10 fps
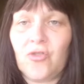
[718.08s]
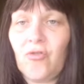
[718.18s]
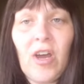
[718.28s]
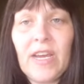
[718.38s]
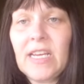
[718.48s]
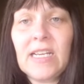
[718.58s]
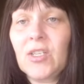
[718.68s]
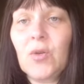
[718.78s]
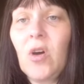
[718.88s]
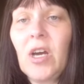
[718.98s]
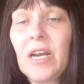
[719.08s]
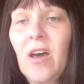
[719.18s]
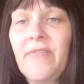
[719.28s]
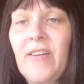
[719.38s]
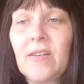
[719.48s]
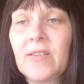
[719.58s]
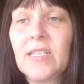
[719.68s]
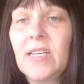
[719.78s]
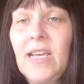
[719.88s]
trying to work life out,